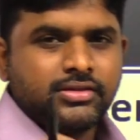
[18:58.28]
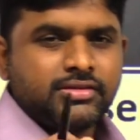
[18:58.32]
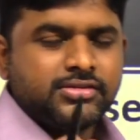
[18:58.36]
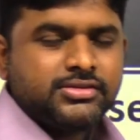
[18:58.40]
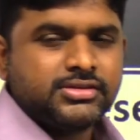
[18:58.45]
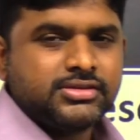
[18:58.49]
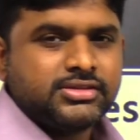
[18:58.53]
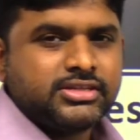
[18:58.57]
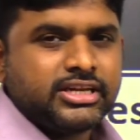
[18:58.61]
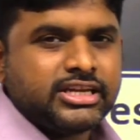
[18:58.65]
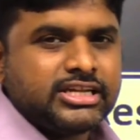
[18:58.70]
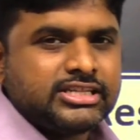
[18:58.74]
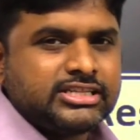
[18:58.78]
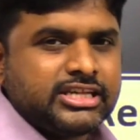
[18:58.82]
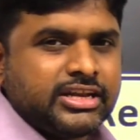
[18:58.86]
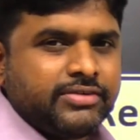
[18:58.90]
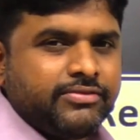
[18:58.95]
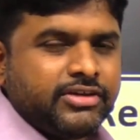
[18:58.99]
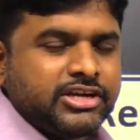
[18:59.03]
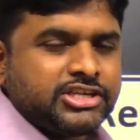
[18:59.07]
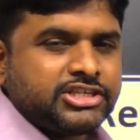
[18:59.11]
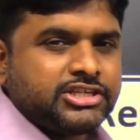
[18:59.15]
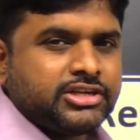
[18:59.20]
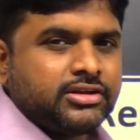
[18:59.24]
This is the
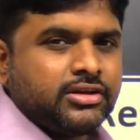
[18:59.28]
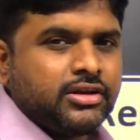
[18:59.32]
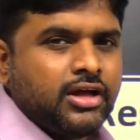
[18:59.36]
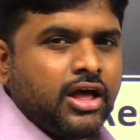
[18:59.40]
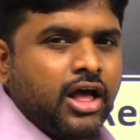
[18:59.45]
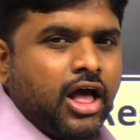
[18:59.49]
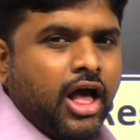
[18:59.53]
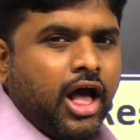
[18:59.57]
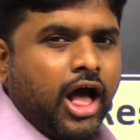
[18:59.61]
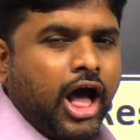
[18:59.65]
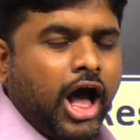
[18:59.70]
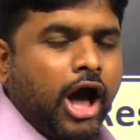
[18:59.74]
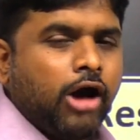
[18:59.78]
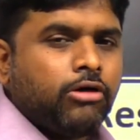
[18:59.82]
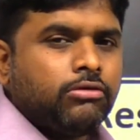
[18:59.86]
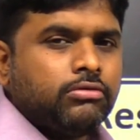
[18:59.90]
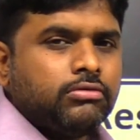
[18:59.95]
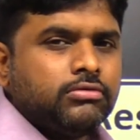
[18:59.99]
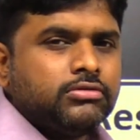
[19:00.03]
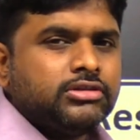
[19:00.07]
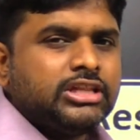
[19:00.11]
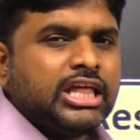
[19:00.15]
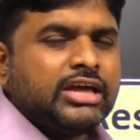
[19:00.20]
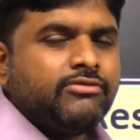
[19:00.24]
reservation,
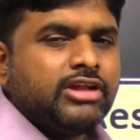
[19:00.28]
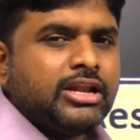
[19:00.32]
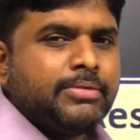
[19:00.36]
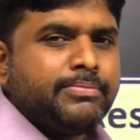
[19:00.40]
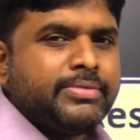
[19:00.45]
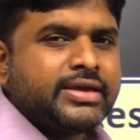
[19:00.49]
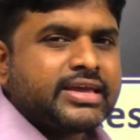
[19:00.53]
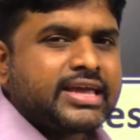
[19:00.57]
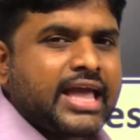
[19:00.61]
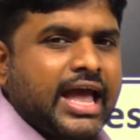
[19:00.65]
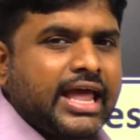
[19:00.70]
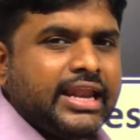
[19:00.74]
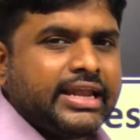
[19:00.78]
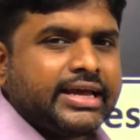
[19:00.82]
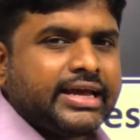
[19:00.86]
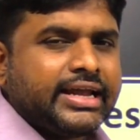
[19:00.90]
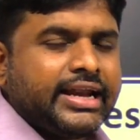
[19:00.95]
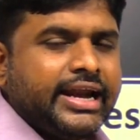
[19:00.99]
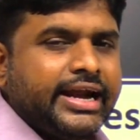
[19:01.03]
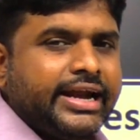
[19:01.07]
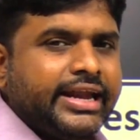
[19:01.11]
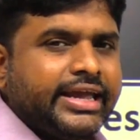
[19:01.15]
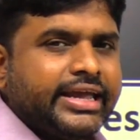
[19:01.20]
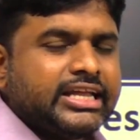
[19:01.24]
how they will be
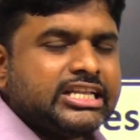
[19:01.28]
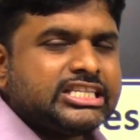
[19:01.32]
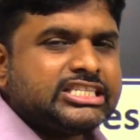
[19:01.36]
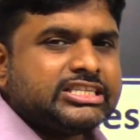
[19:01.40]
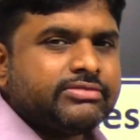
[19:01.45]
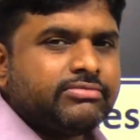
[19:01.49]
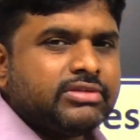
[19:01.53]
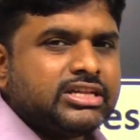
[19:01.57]
calculating in